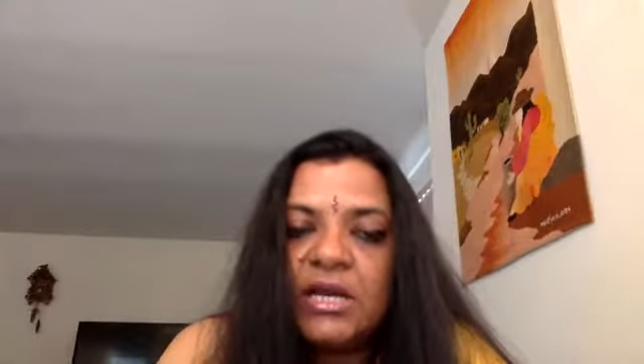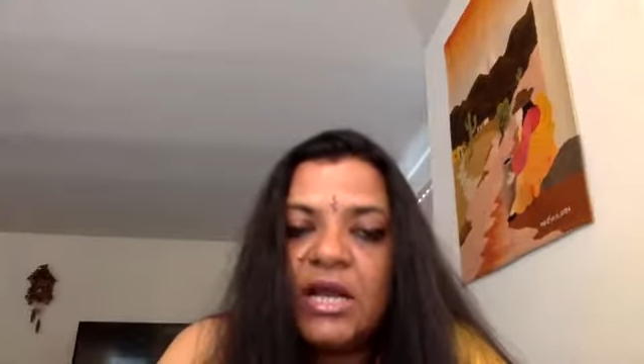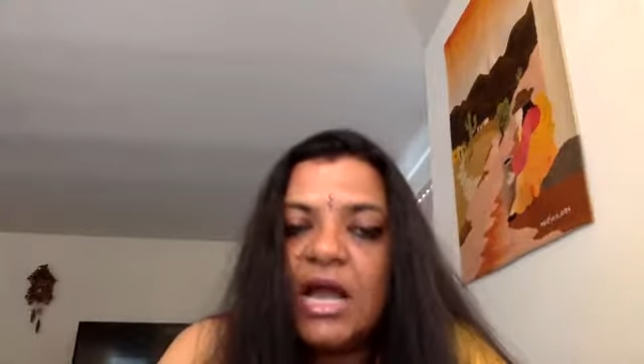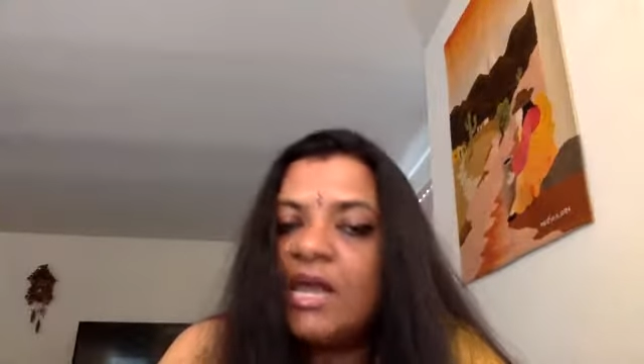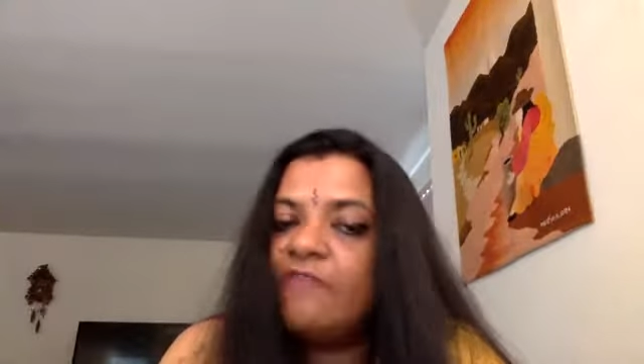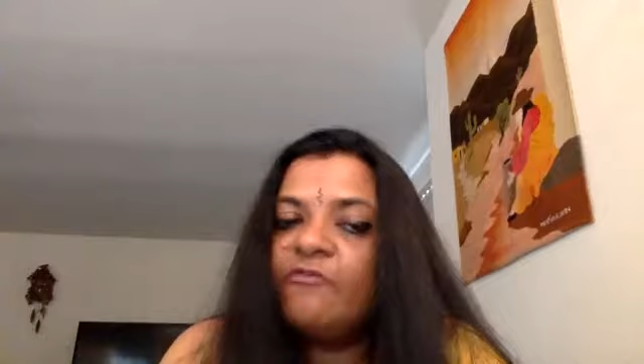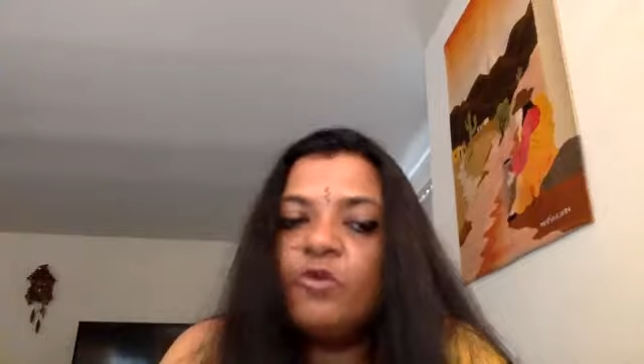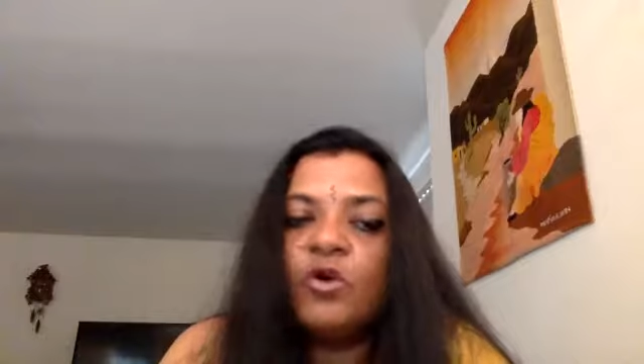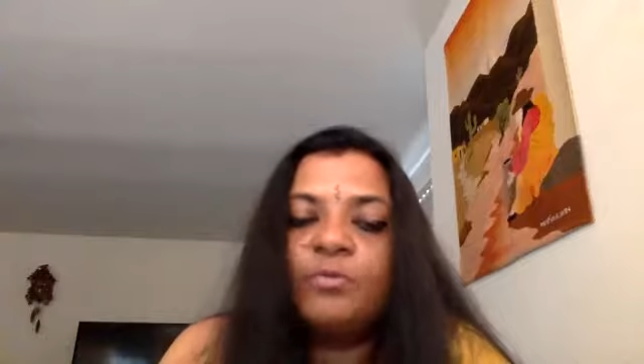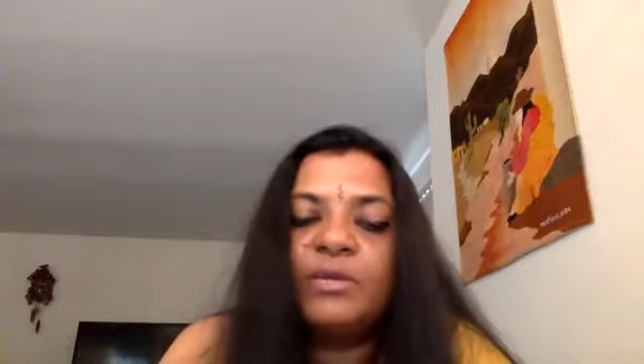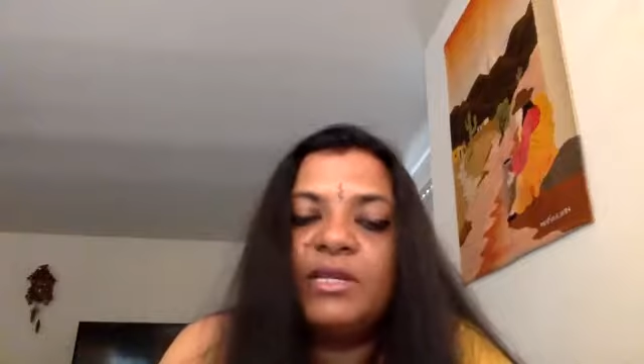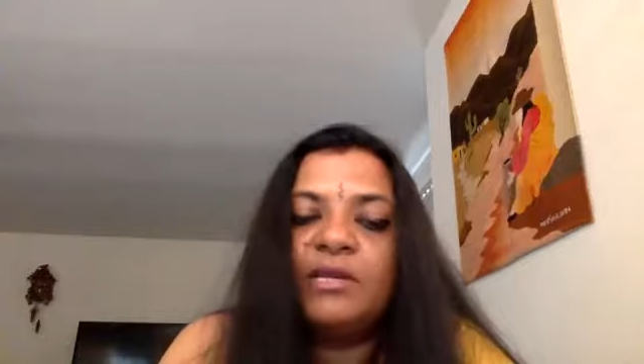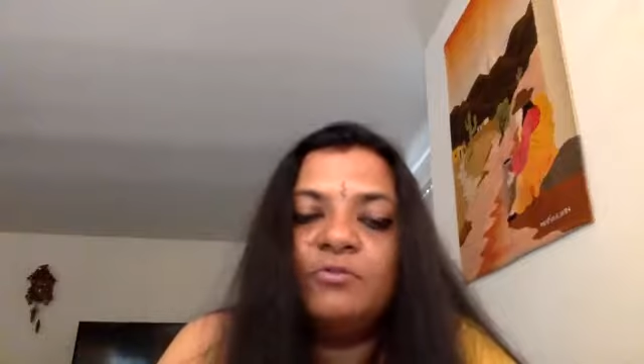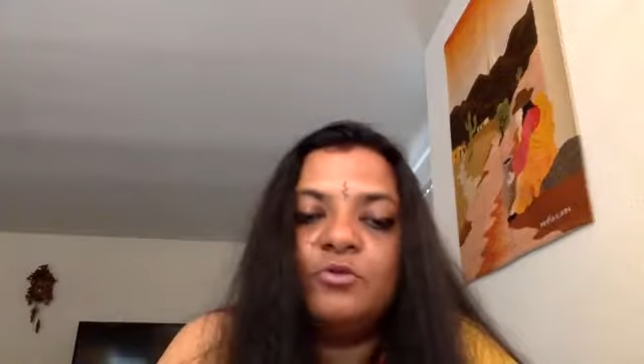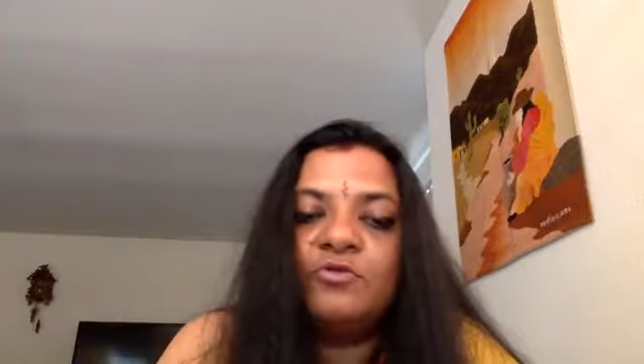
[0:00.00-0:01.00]
I have not been
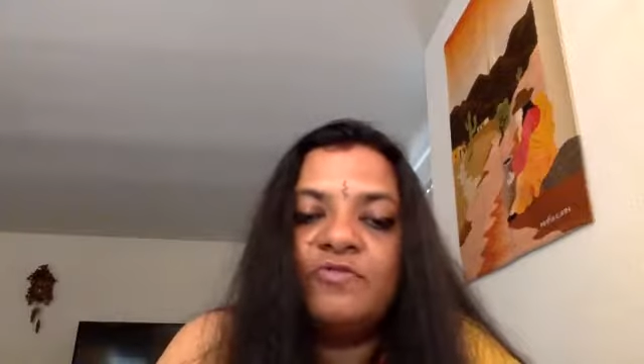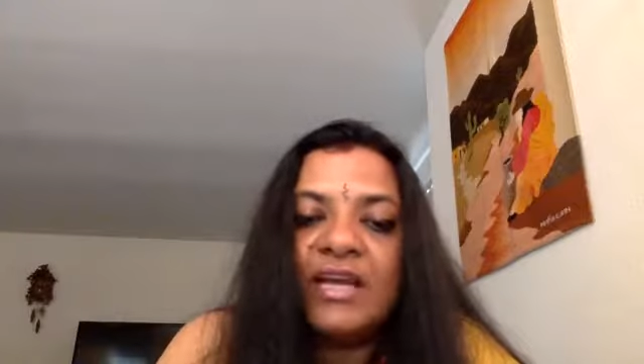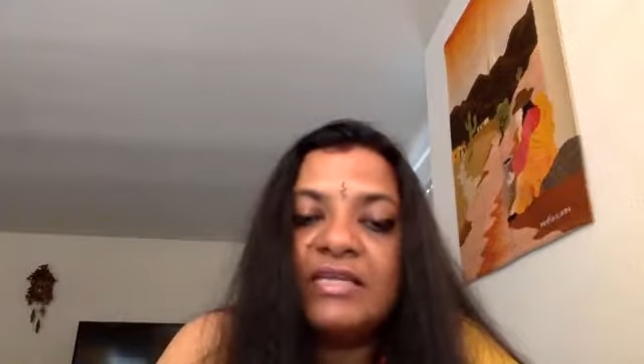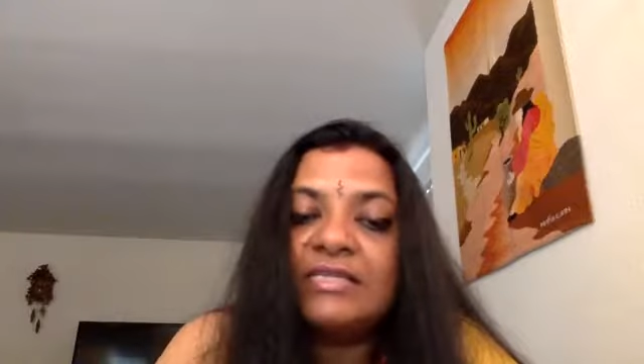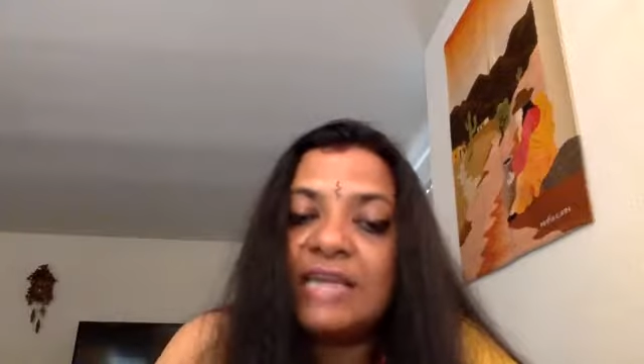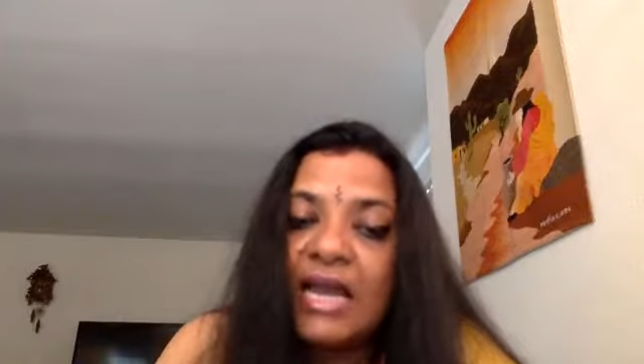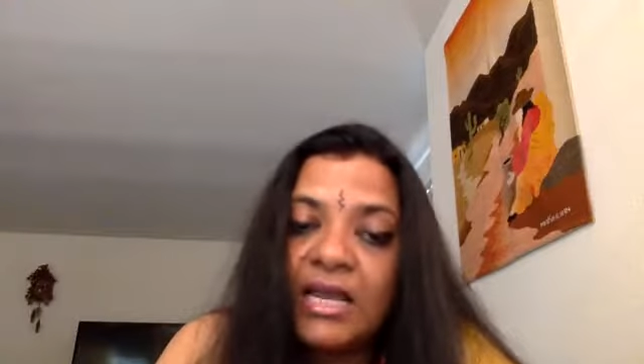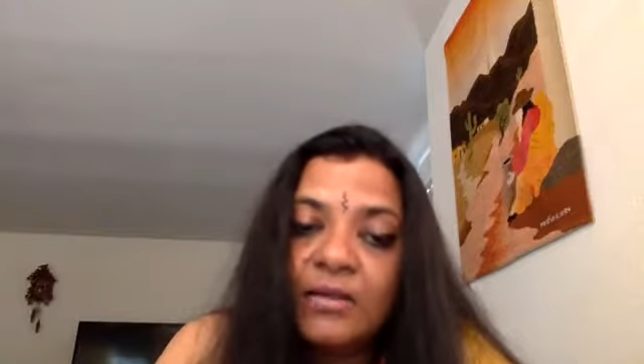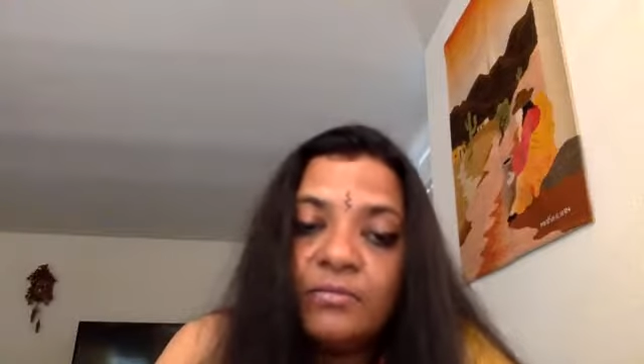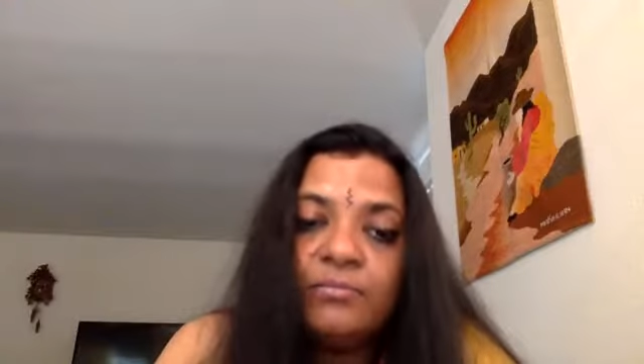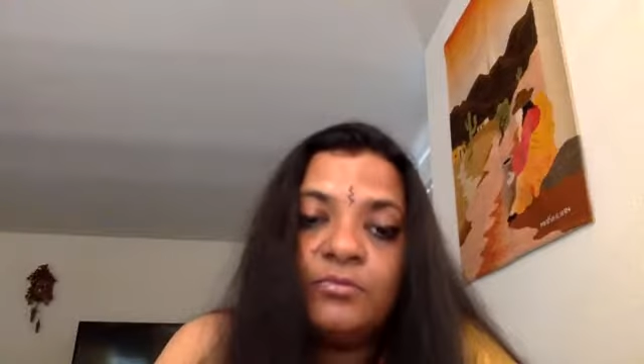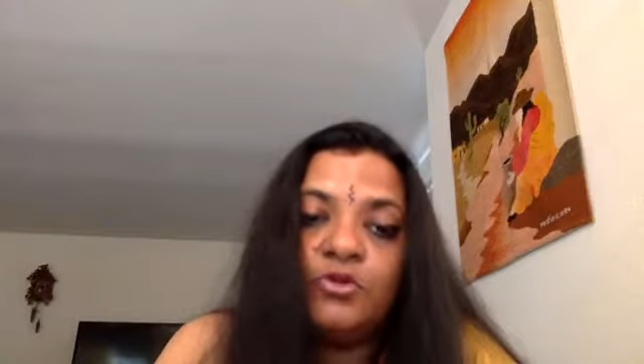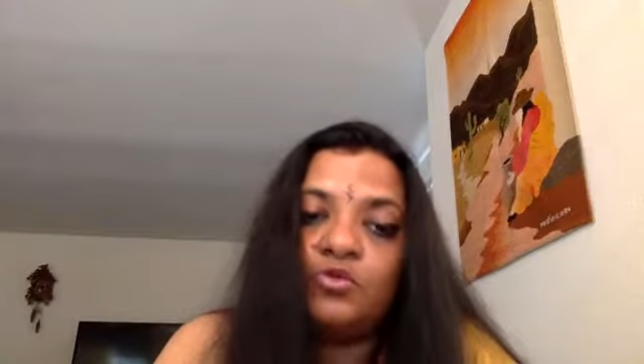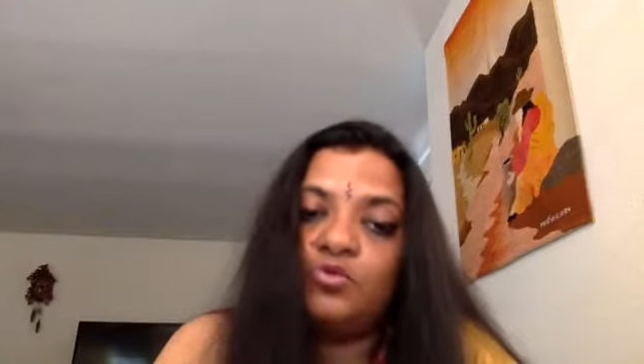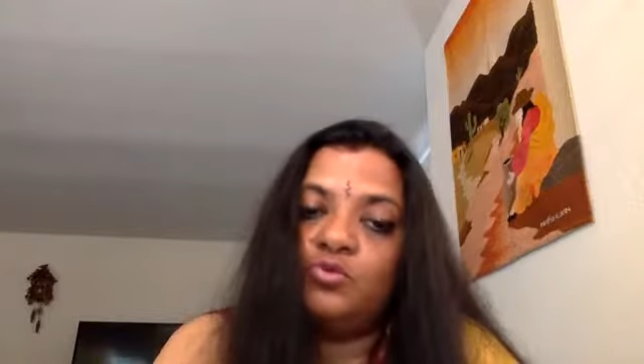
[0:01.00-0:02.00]
able to find time
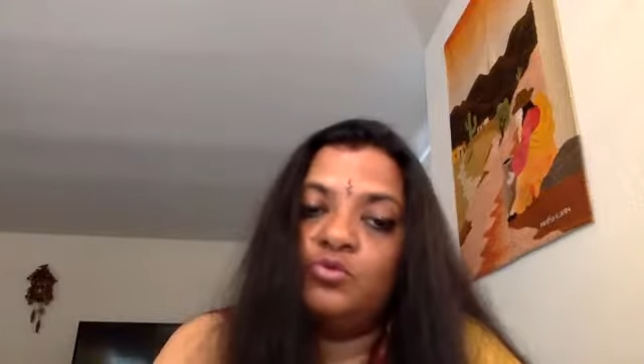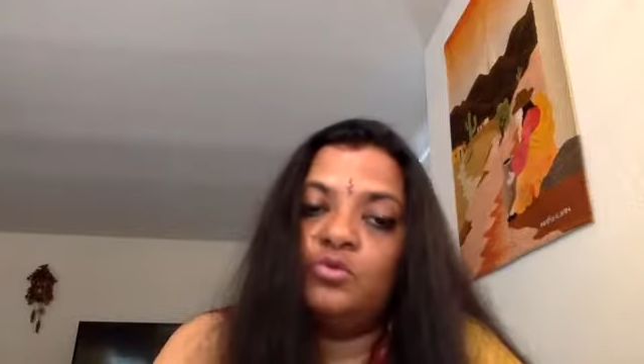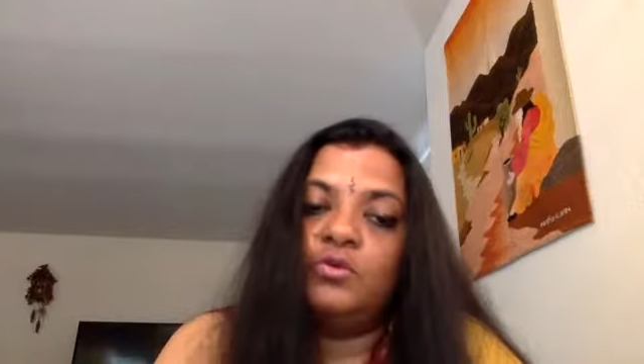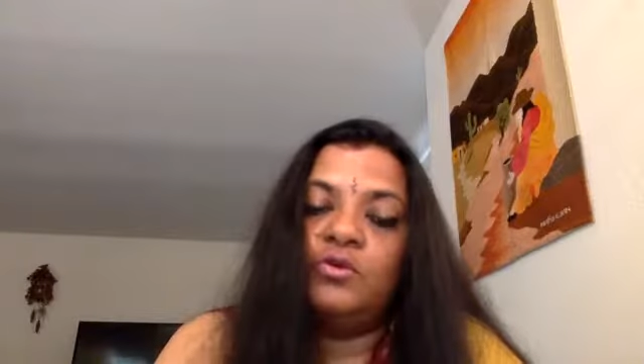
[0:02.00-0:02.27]
to